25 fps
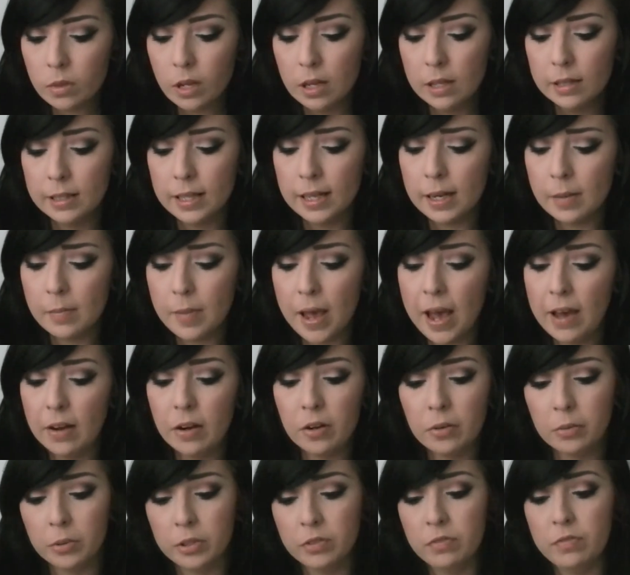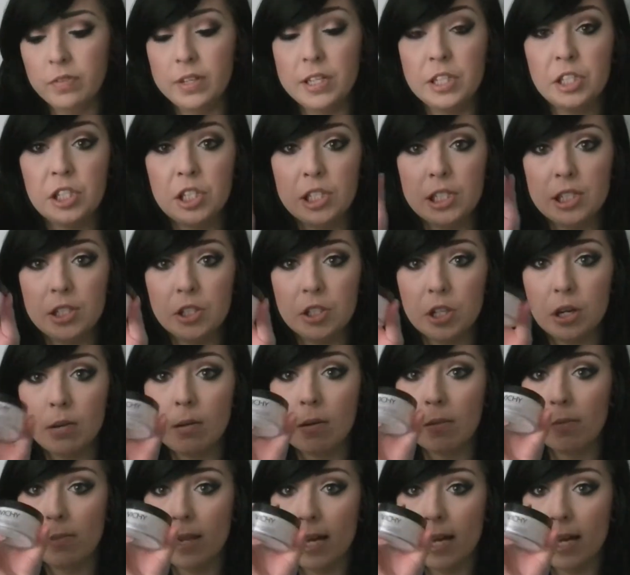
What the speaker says: And then I powdered with Vichy Derma